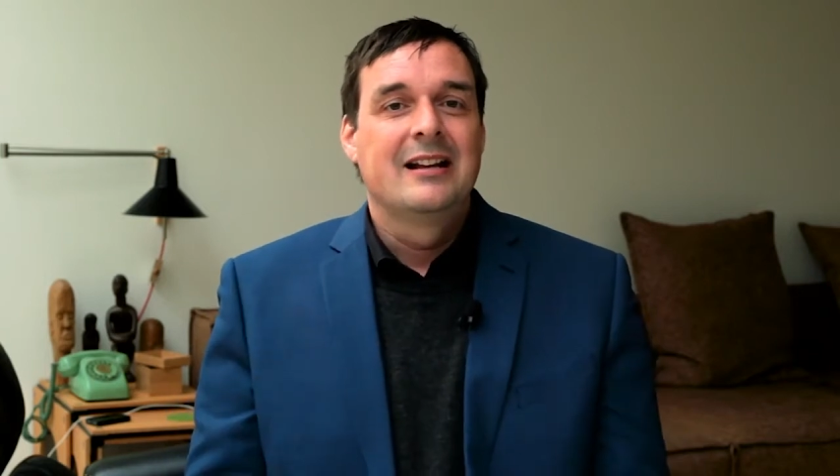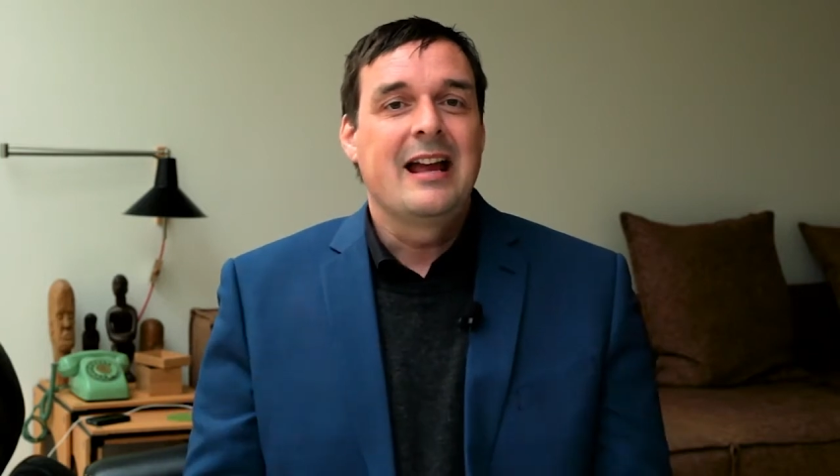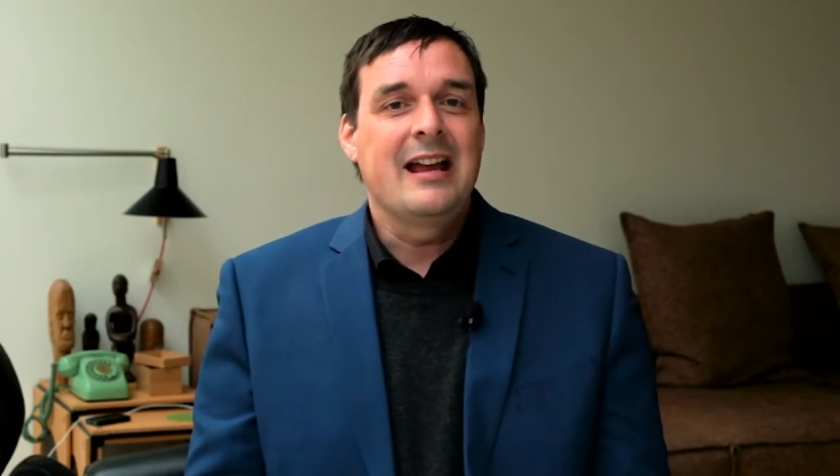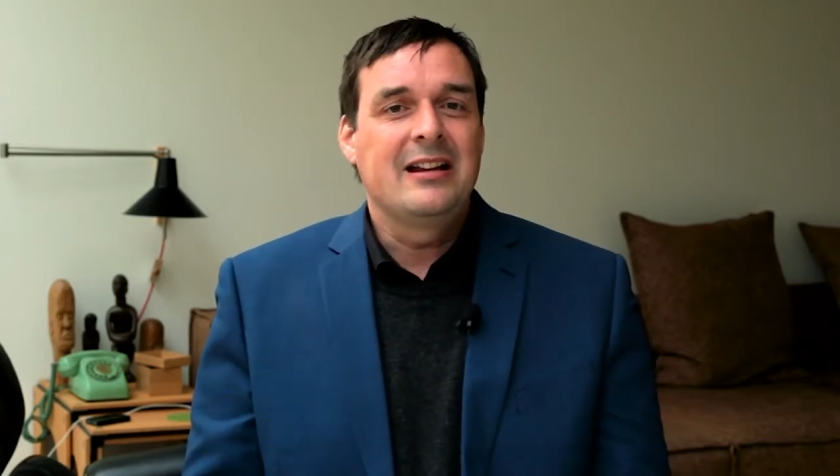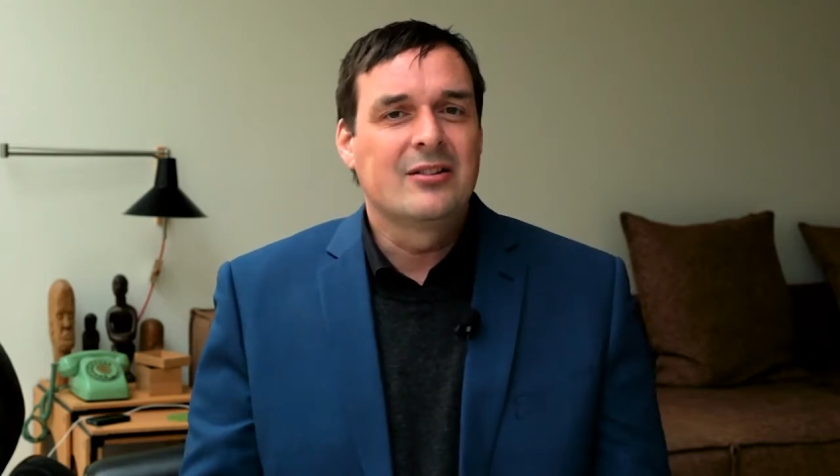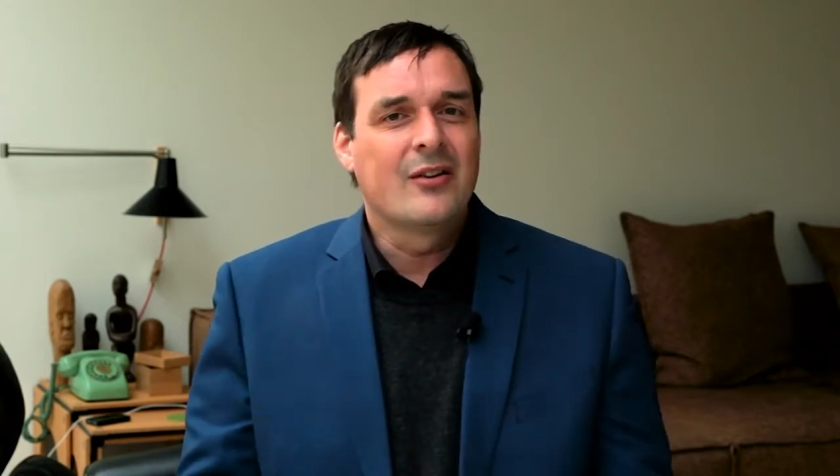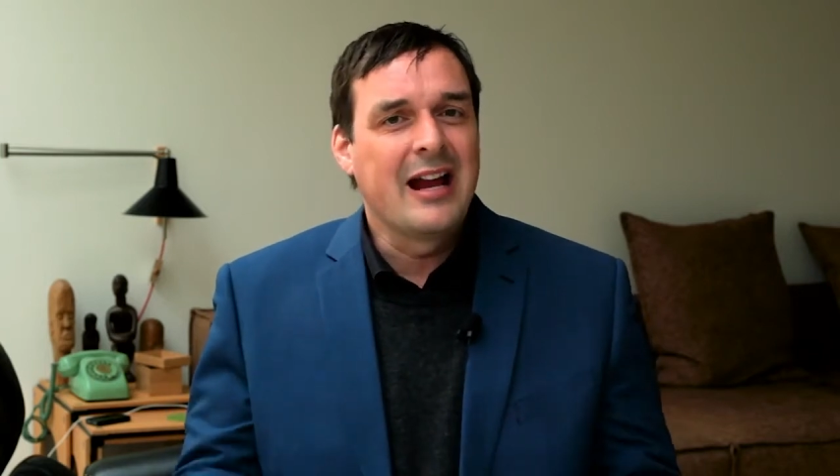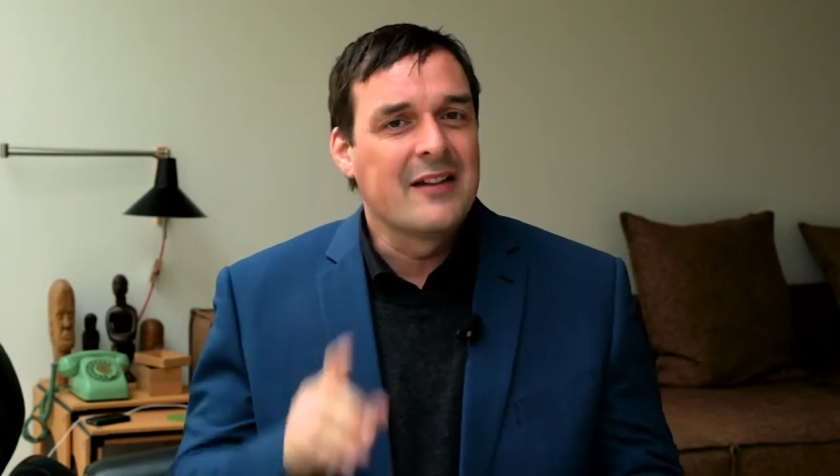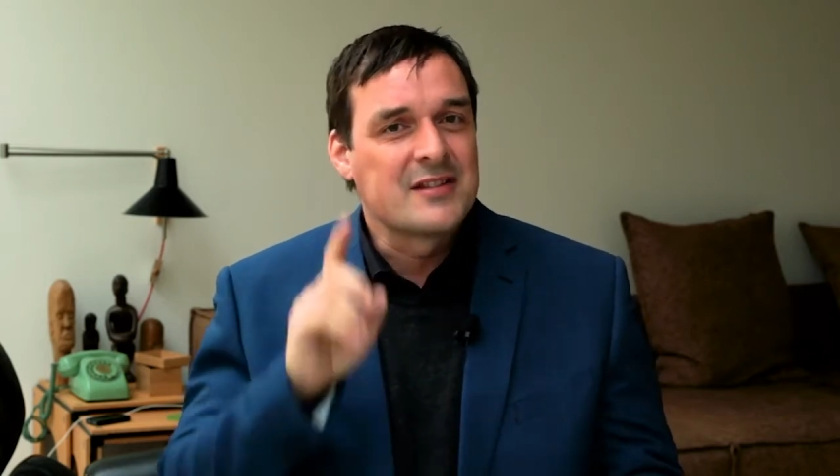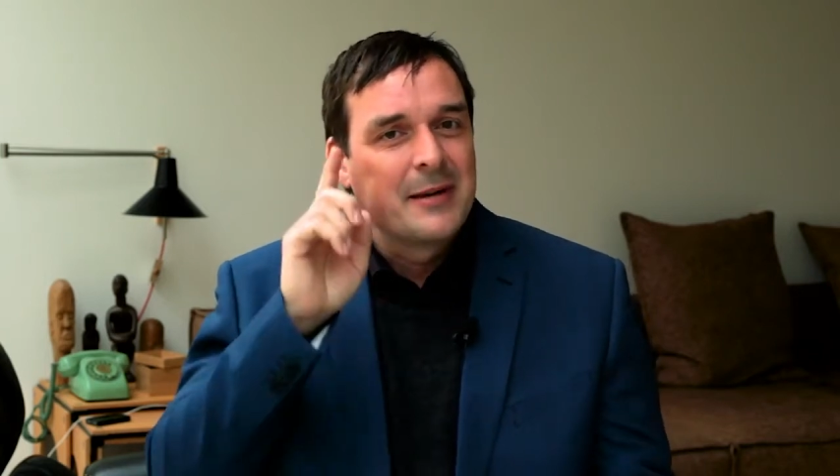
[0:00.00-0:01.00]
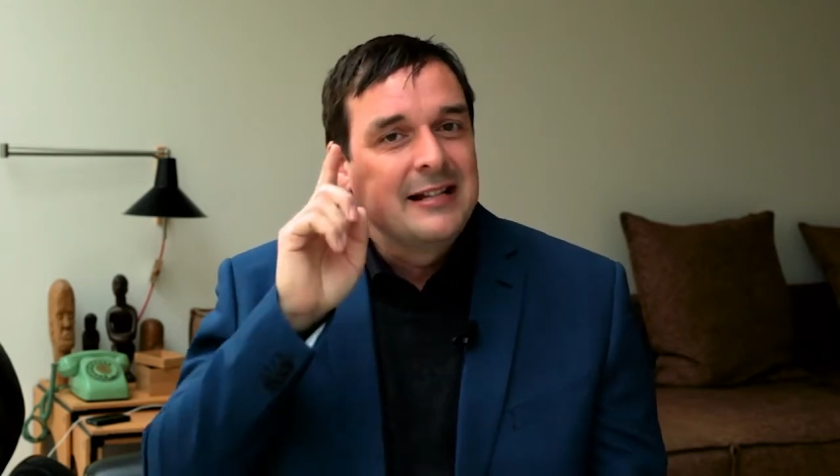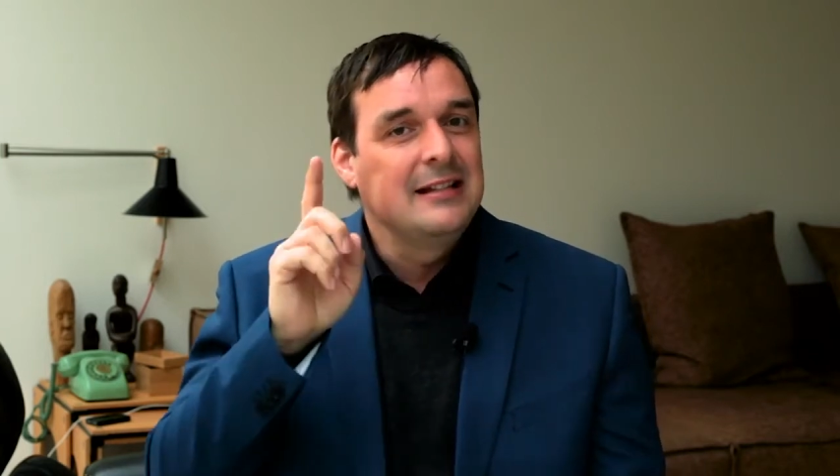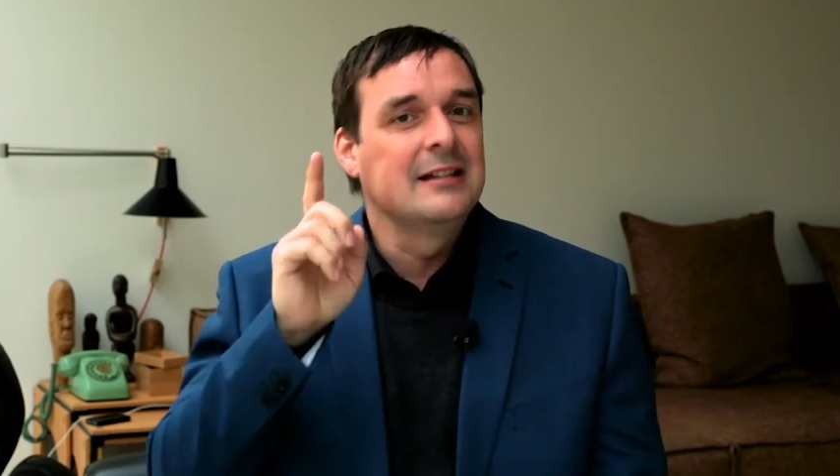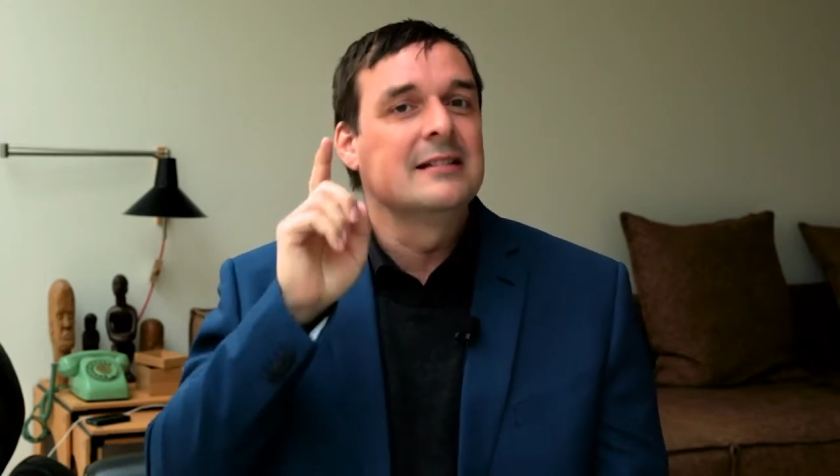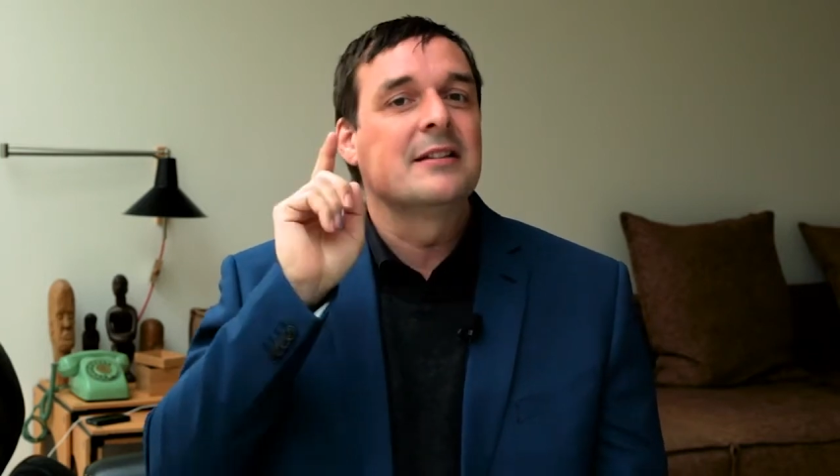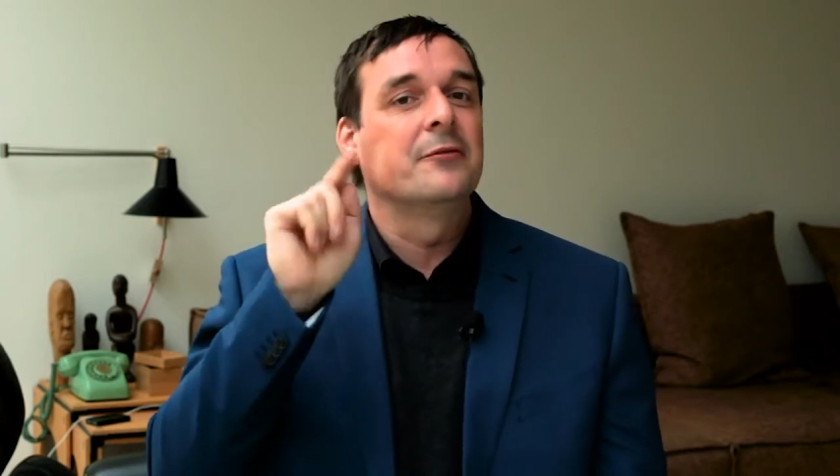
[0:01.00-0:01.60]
hey, you know, I have some ideas